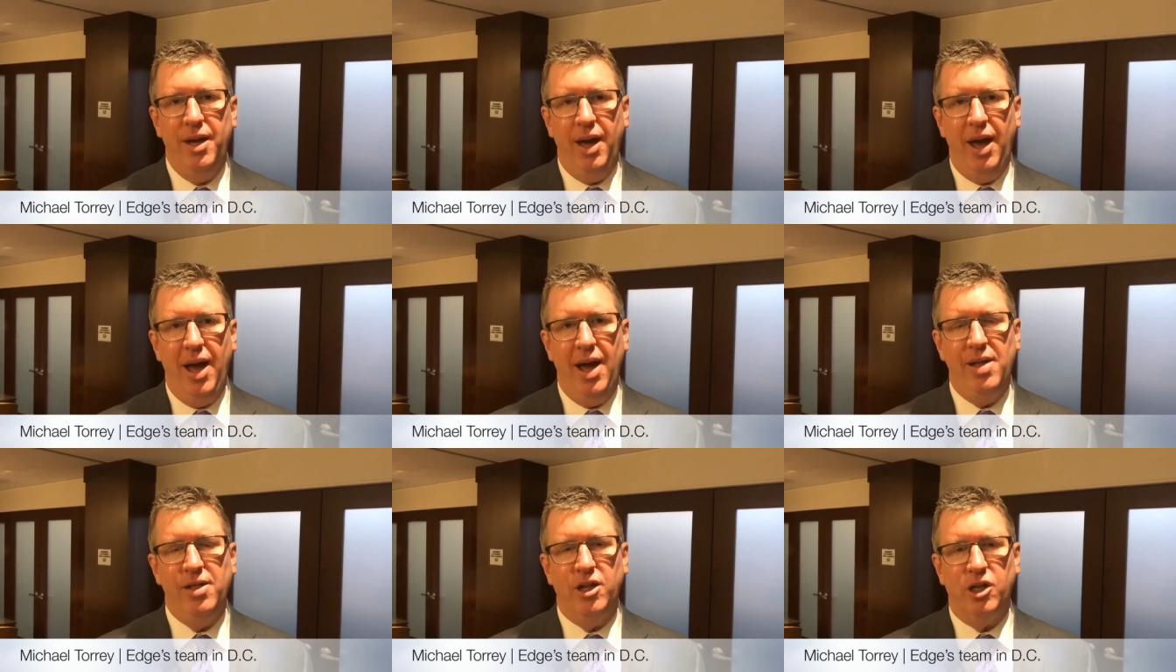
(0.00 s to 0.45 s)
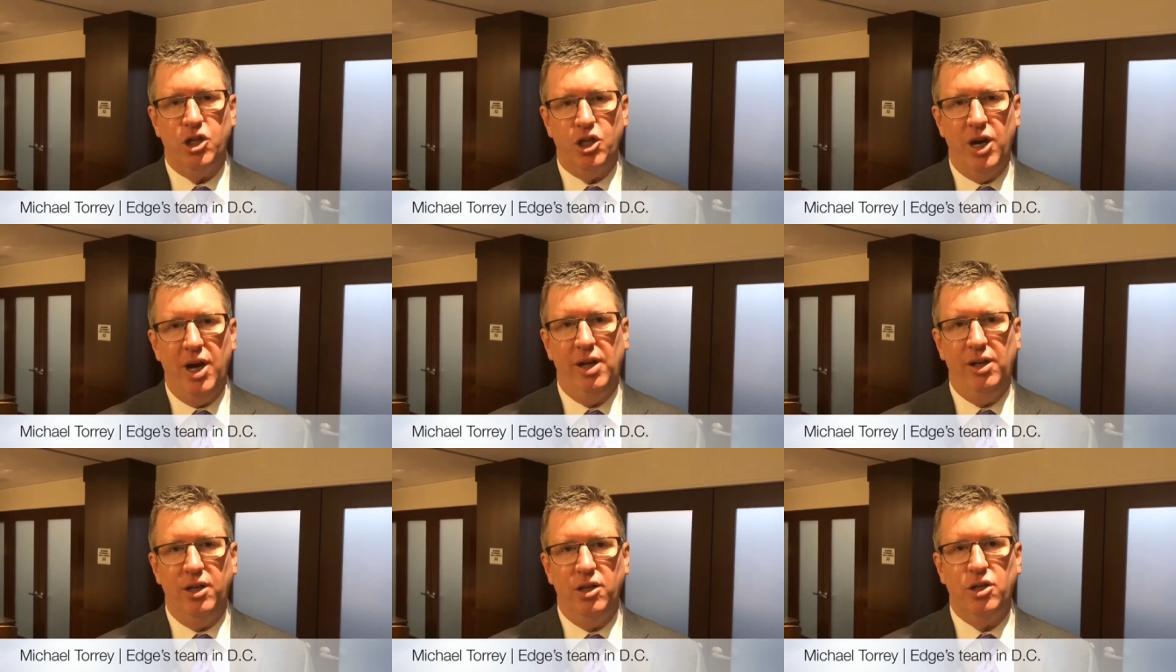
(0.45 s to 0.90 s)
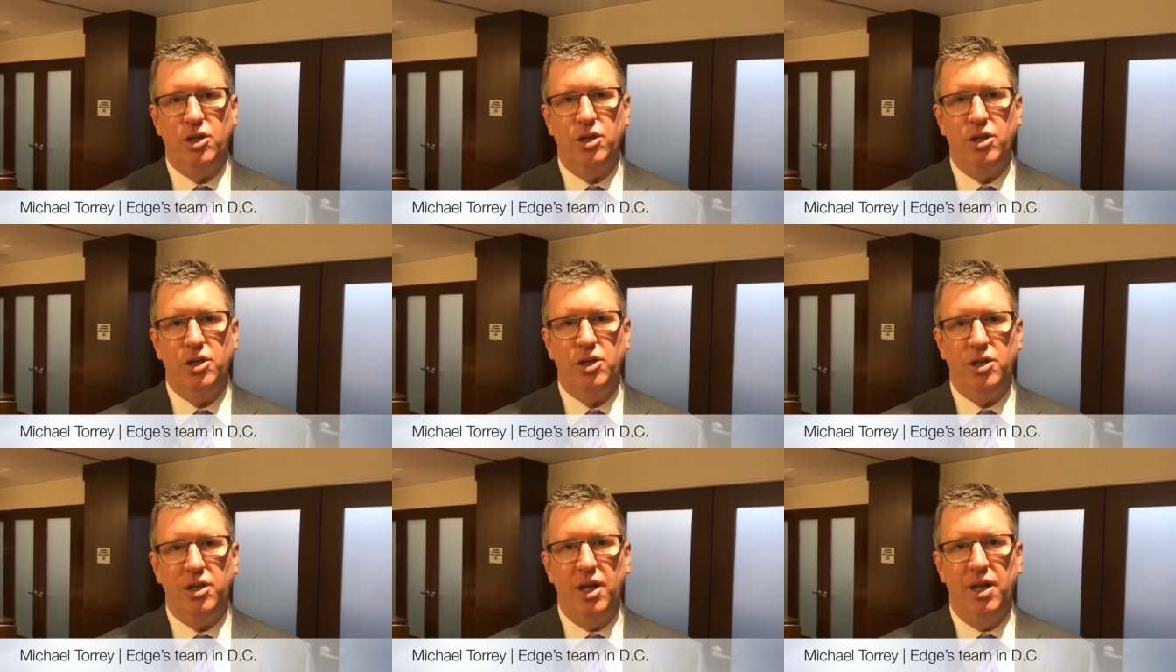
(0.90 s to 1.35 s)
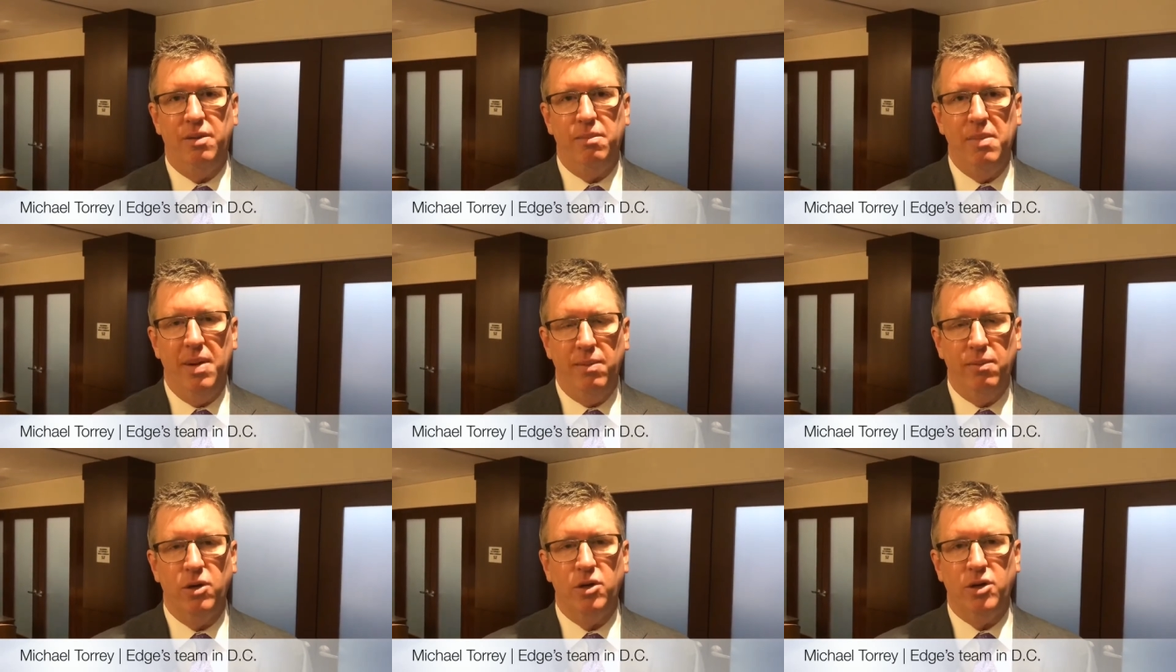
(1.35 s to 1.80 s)
and the challenges that
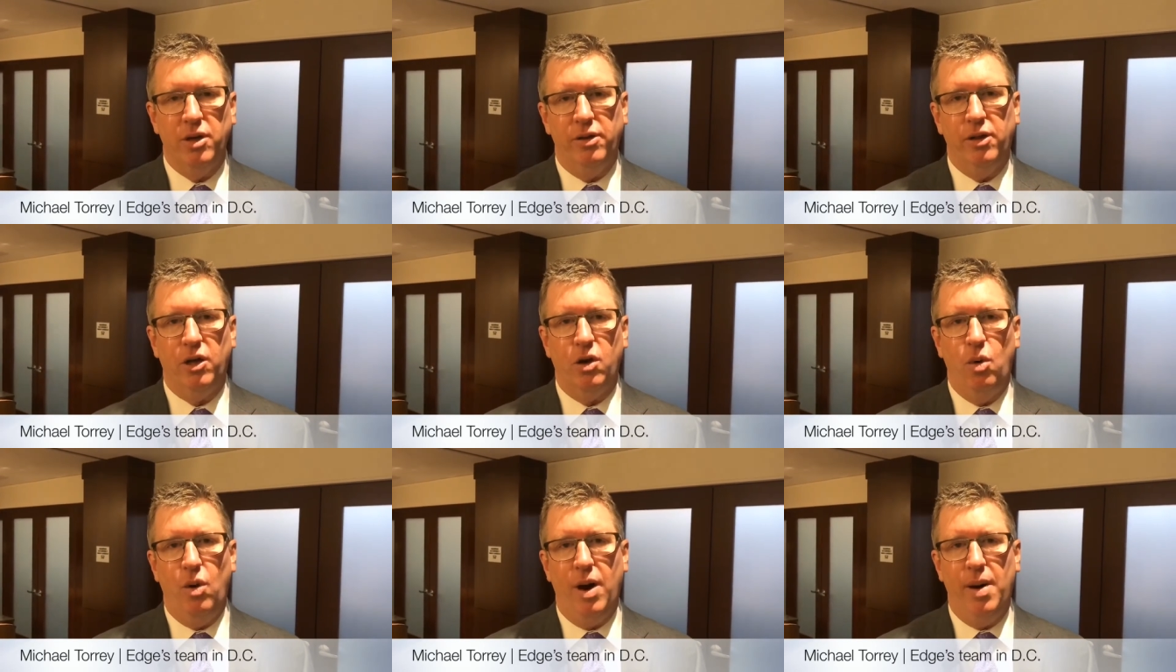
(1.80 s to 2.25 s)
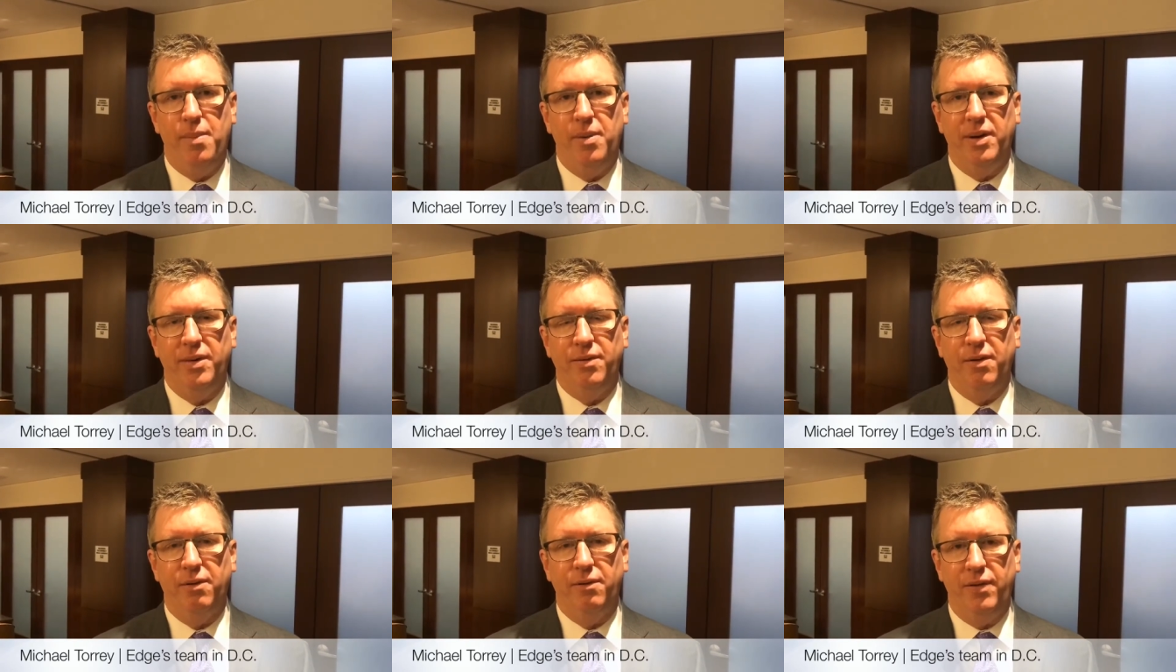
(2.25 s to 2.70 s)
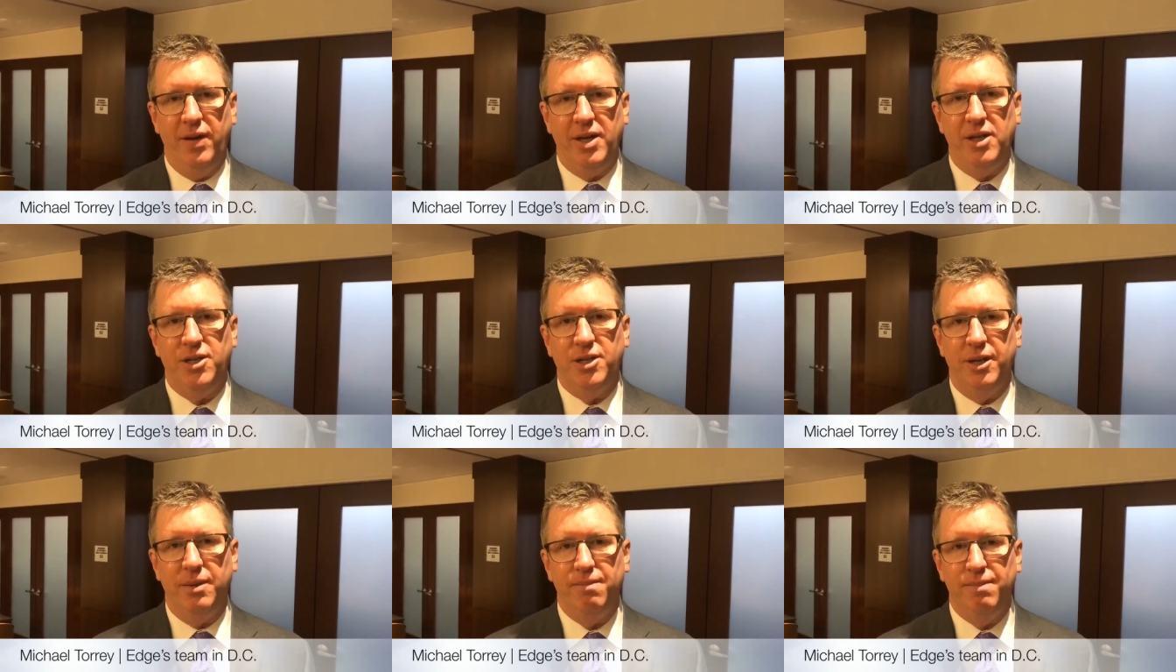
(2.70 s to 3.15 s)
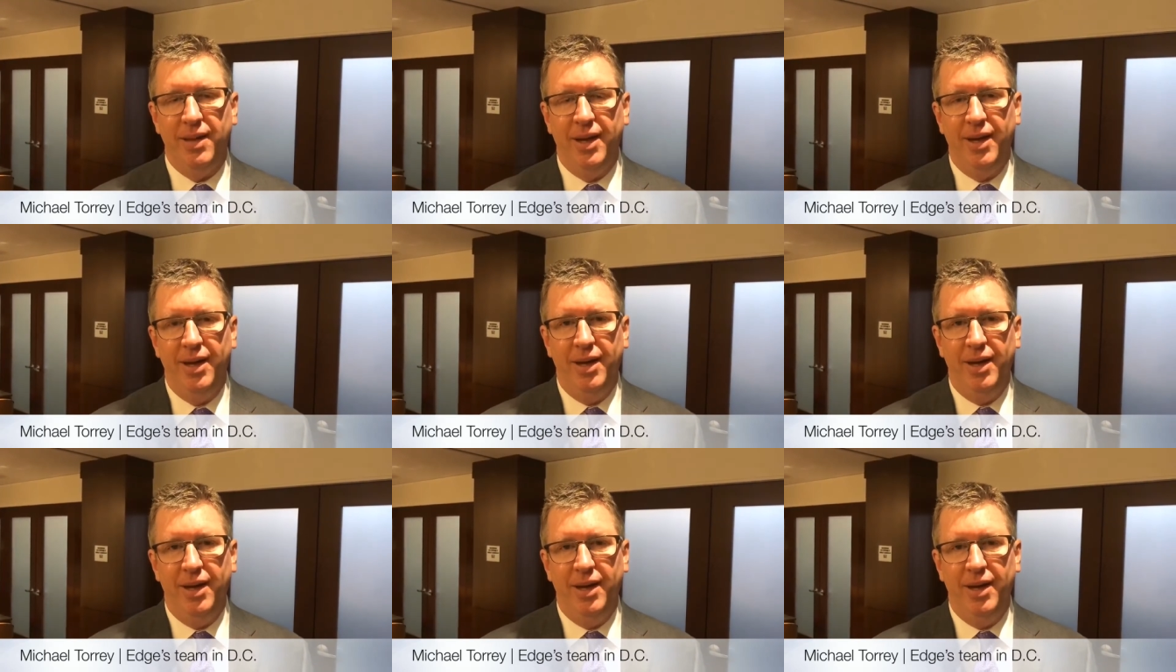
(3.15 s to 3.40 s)
members of the cooperative are facing.